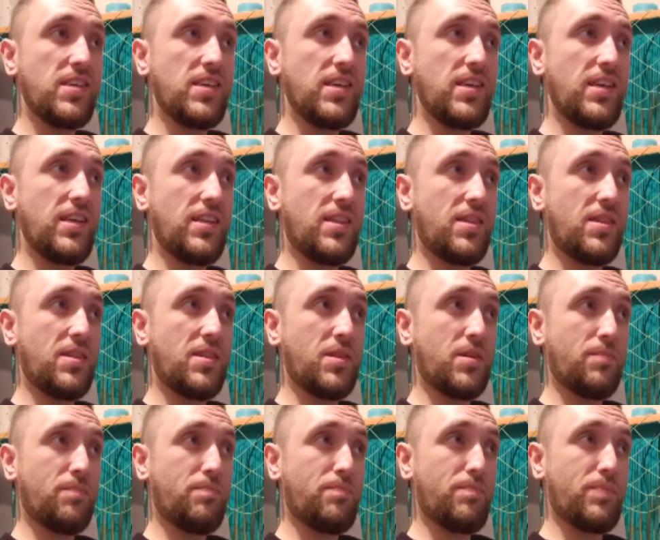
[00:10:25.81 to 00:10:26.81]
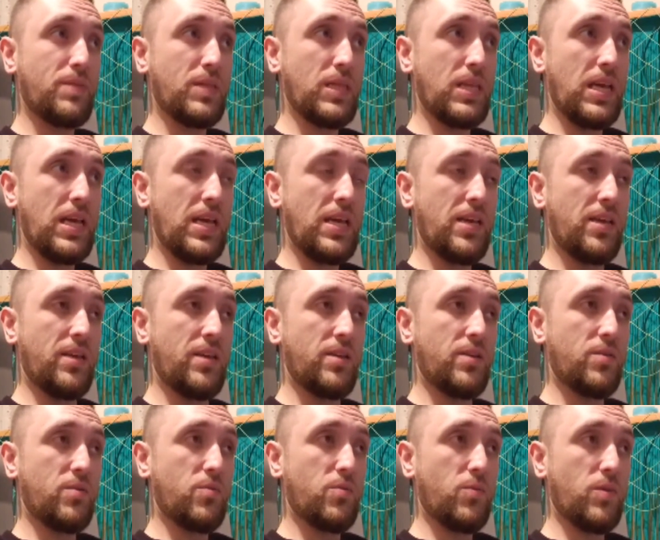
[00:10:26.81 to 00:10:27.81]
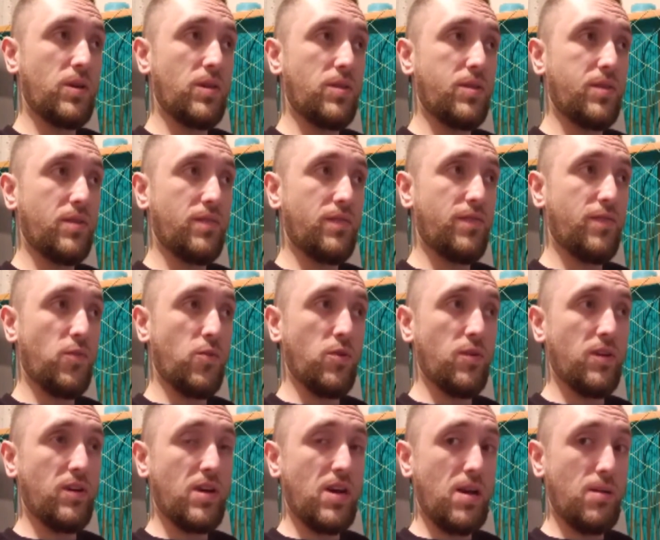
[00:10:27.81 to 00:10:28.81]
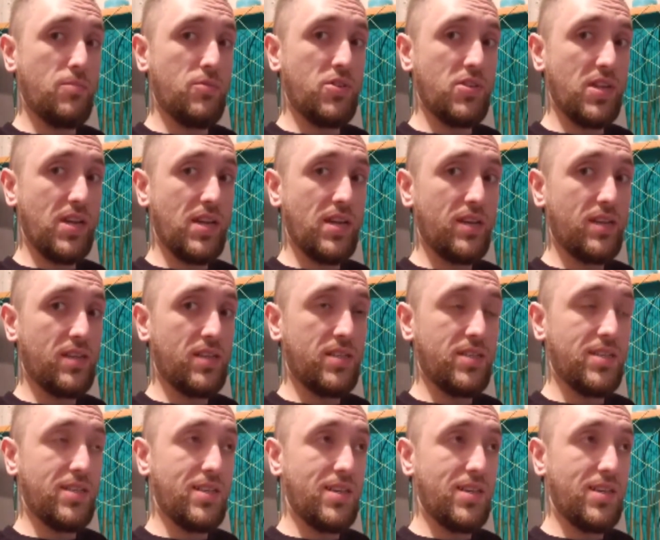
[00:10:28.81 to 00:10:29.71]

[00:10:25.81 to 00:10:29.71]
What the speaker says: hit the Blade with the foreign object,